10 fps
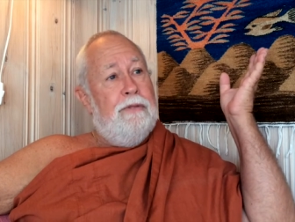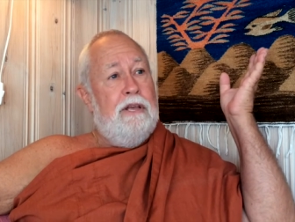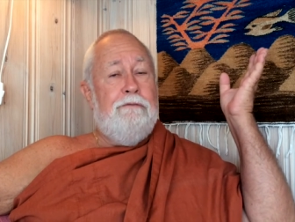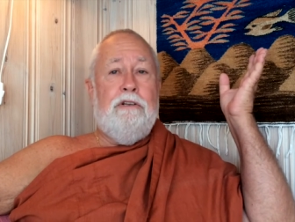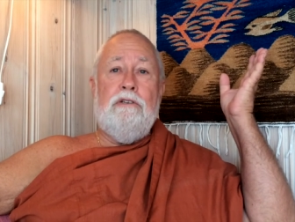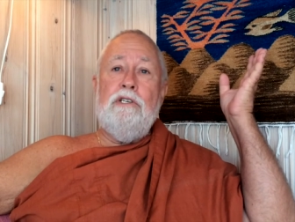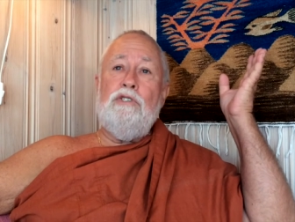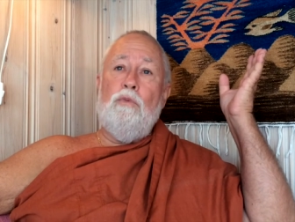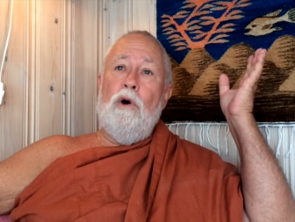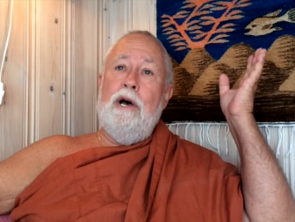if you
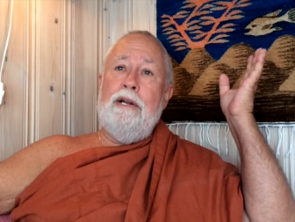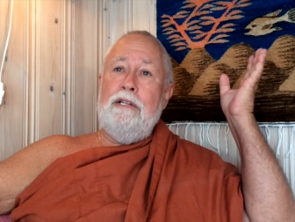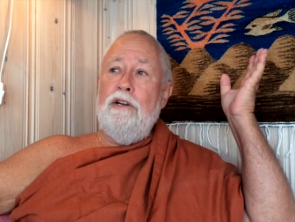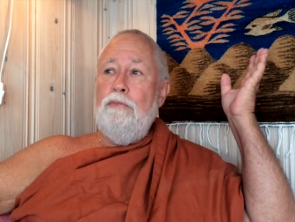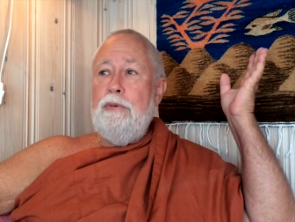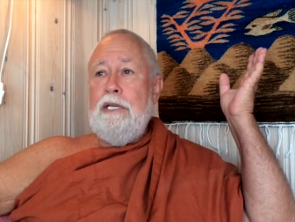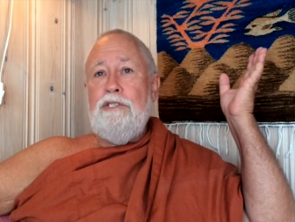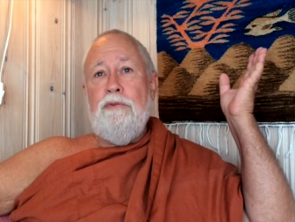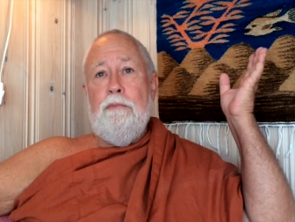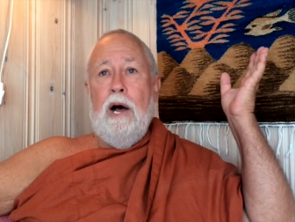just want a little
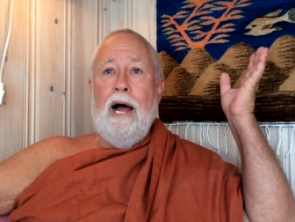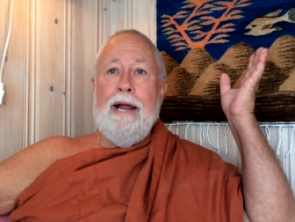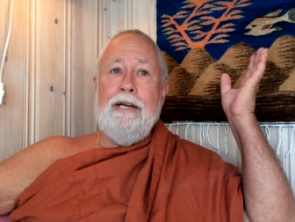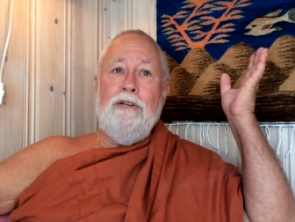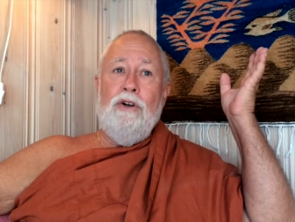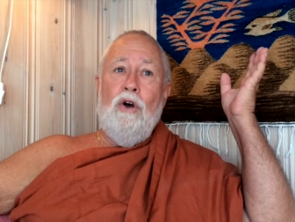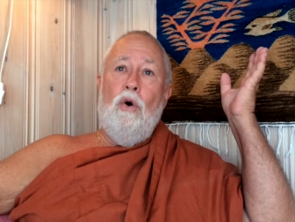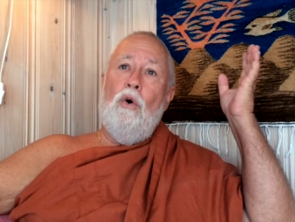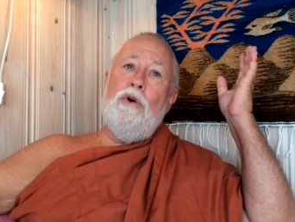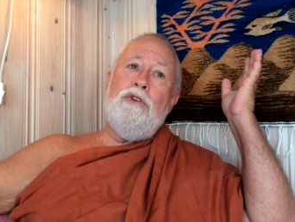peace of mind
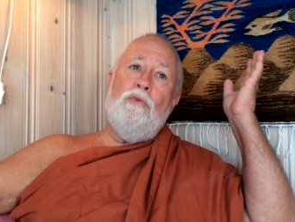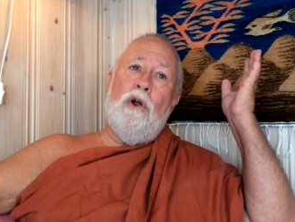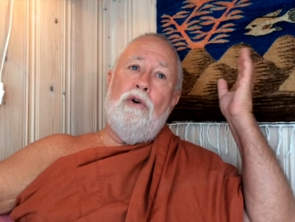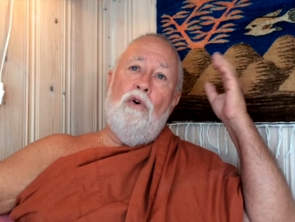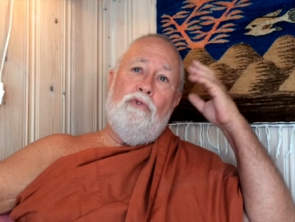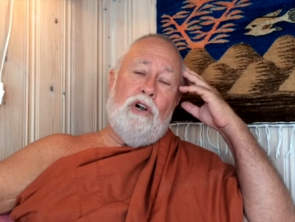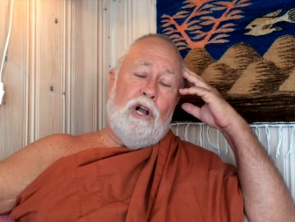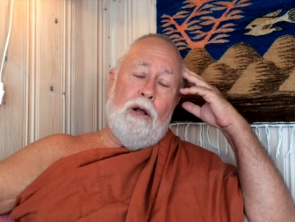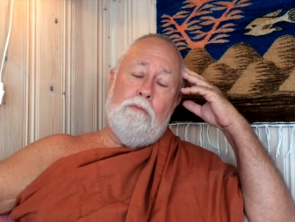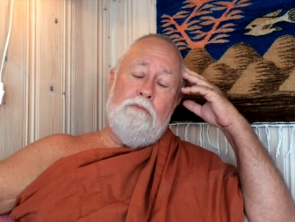or you want to
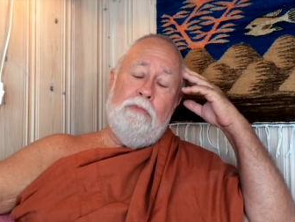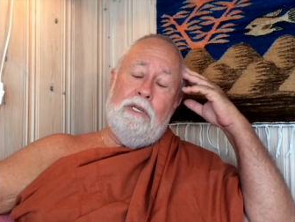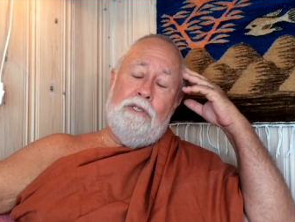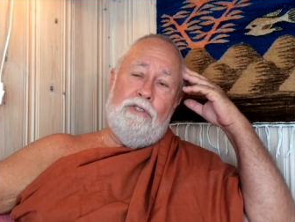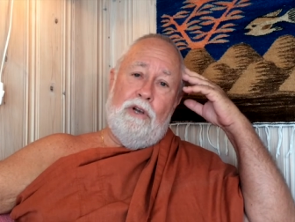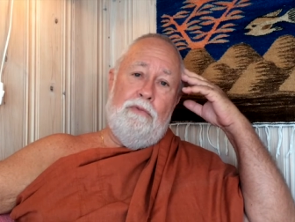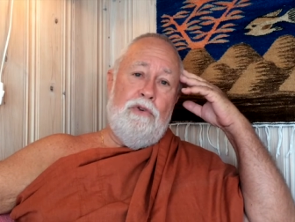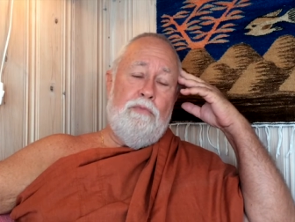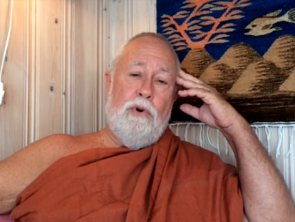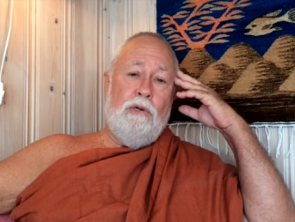overcome some of
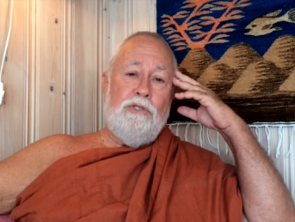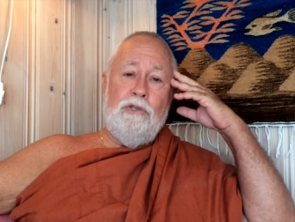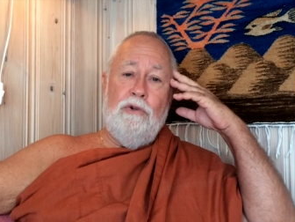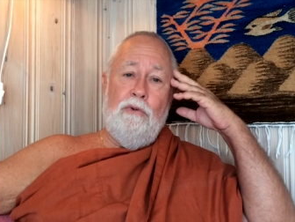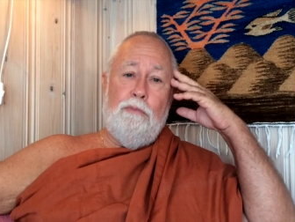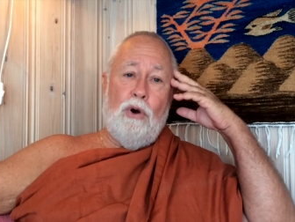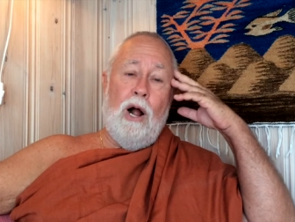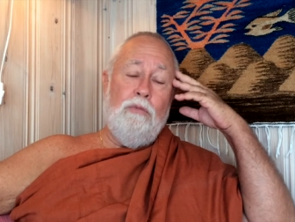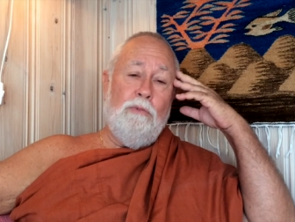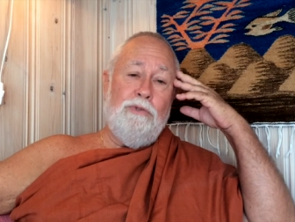your personal
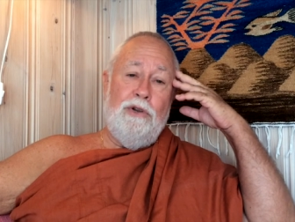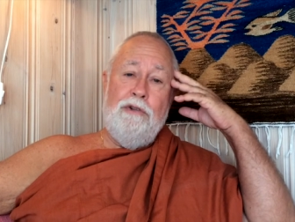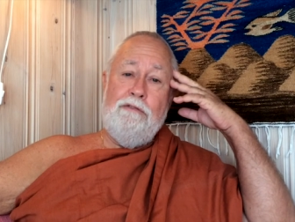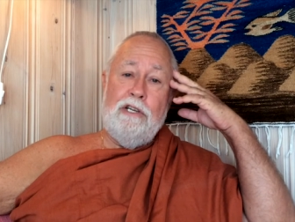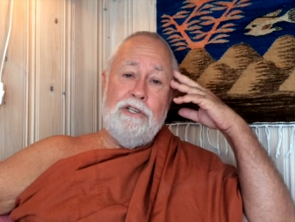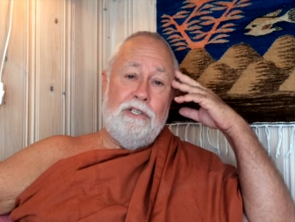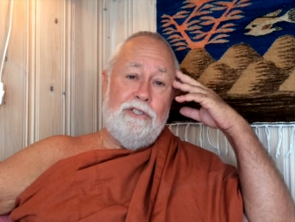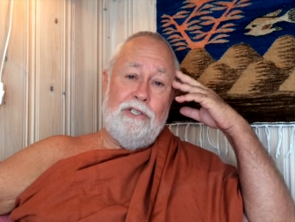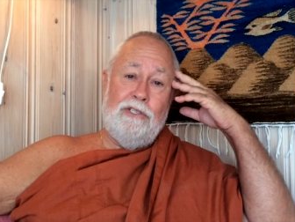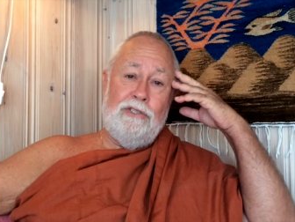problems and
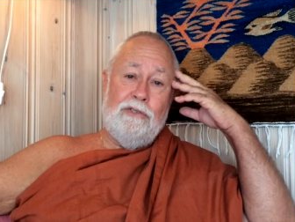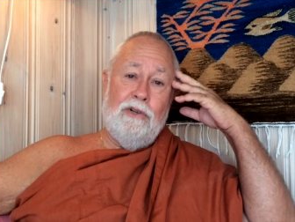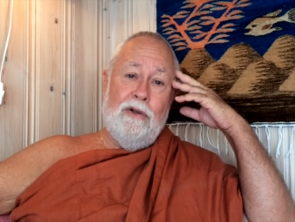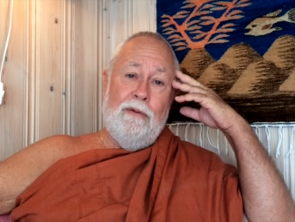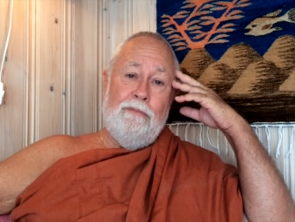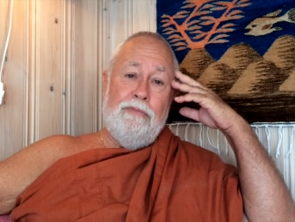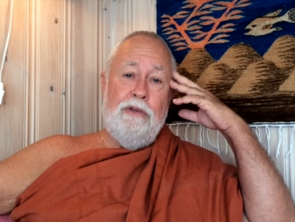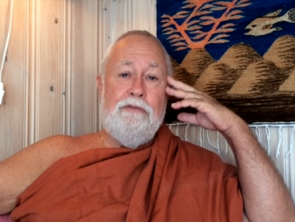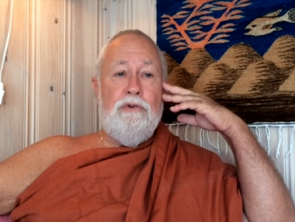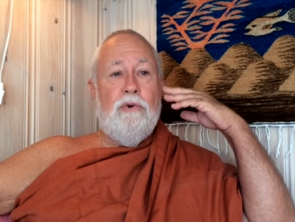deficiencies,
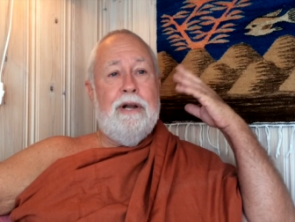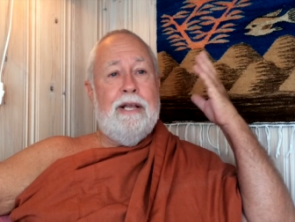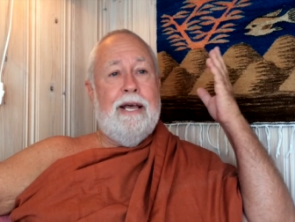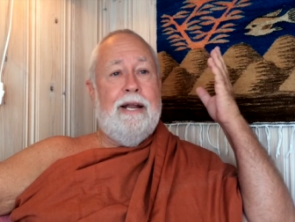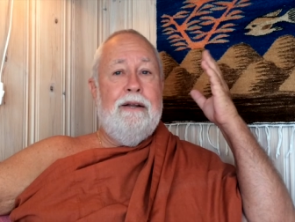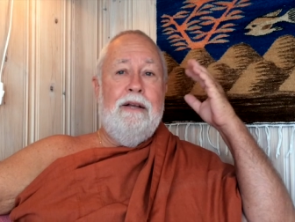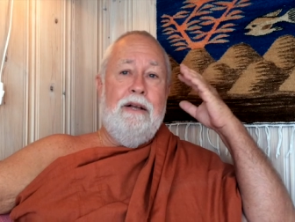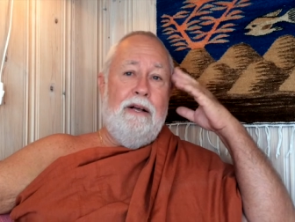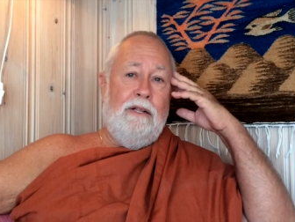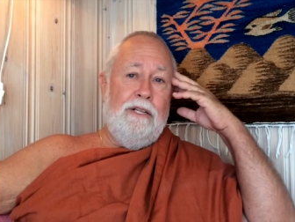if you want to get
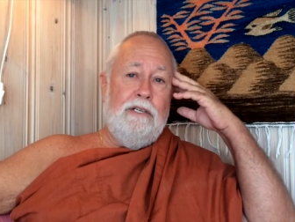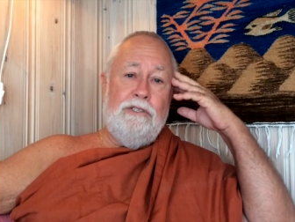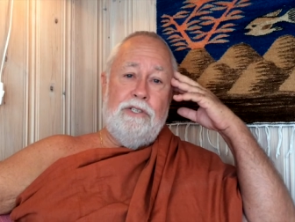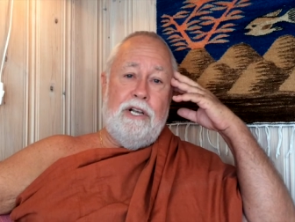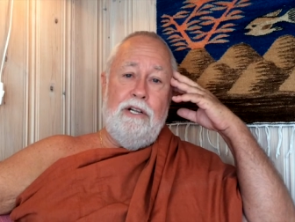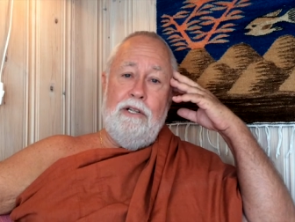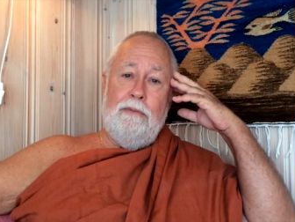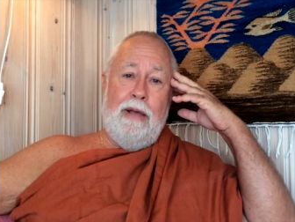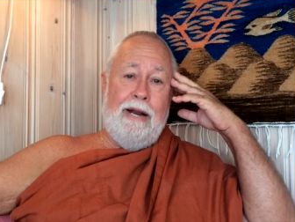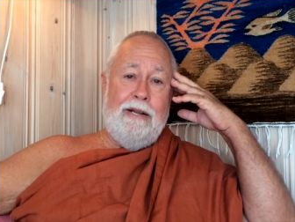a little skill
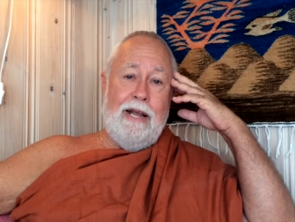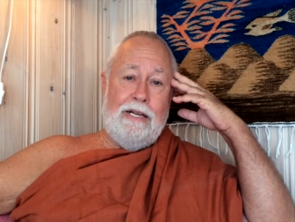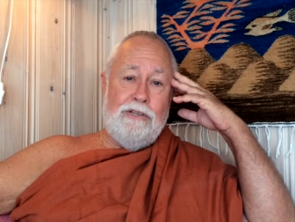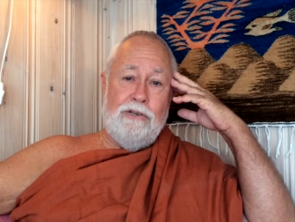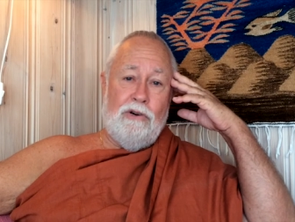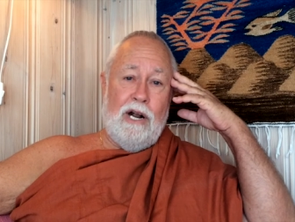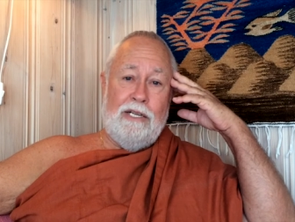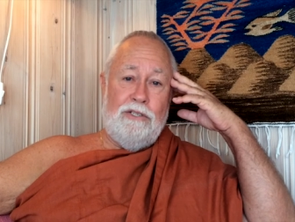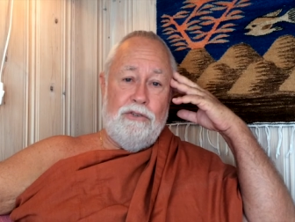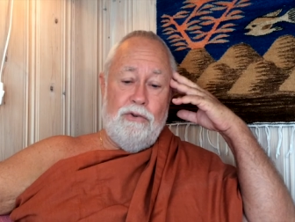in meditation or
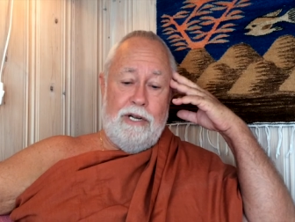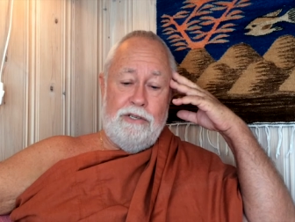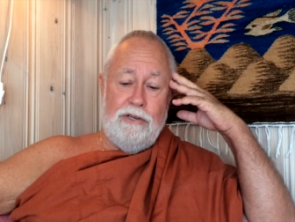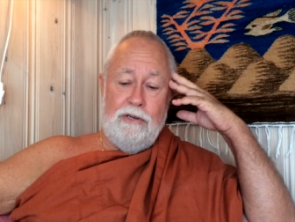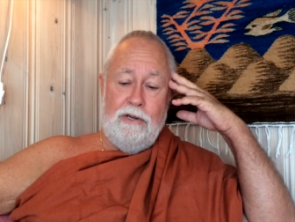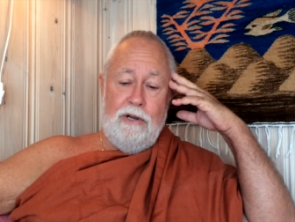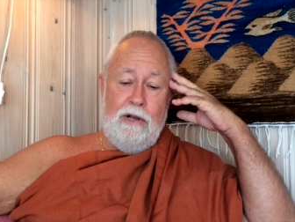concentration,